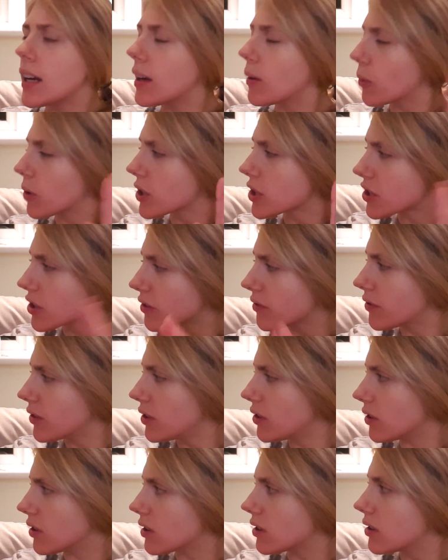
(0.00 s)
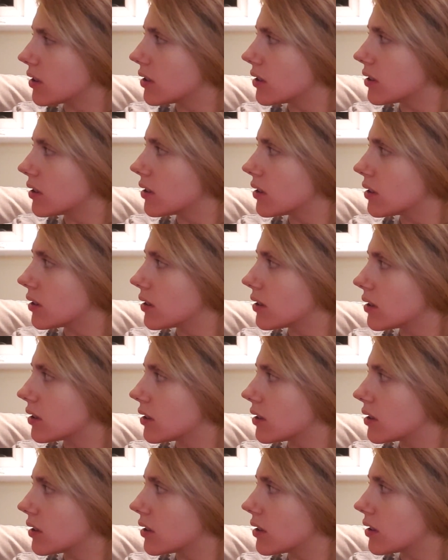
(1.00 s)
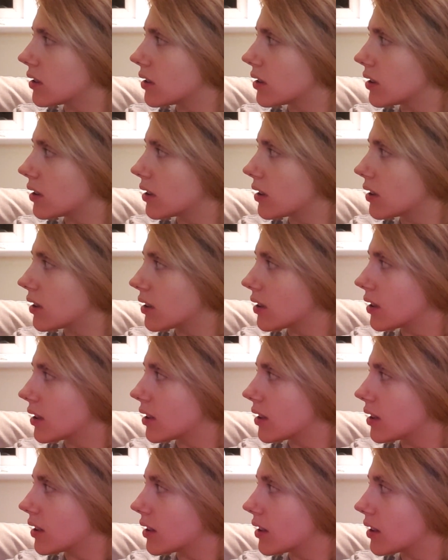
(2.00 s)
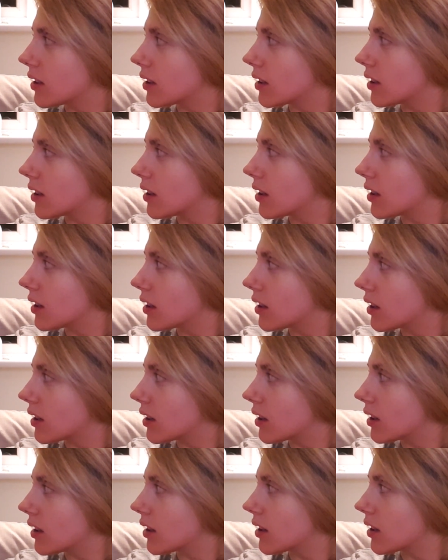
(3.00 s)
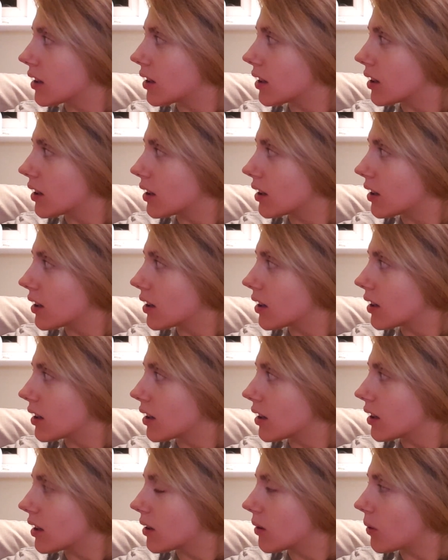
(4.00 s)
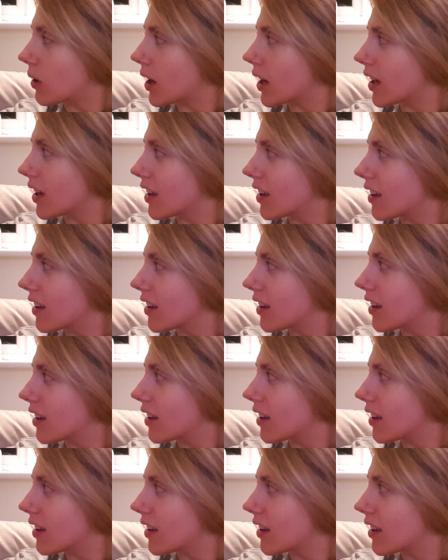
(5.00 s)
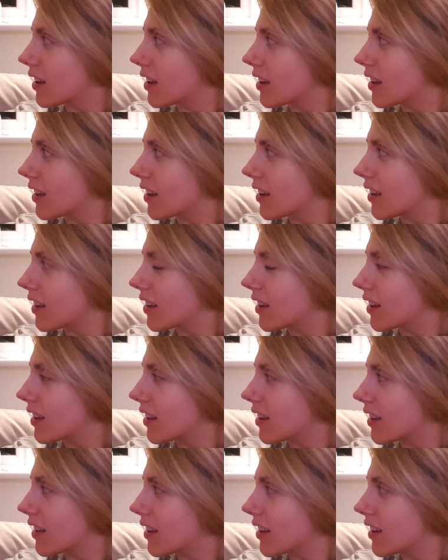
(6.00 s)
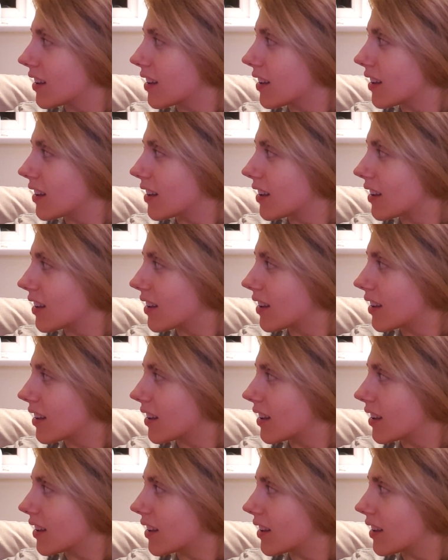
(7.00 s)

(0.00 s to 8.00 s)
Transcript: And where's your food? Um, he made it. It's way back to the kitchen. Why? Because I have a pizza coming.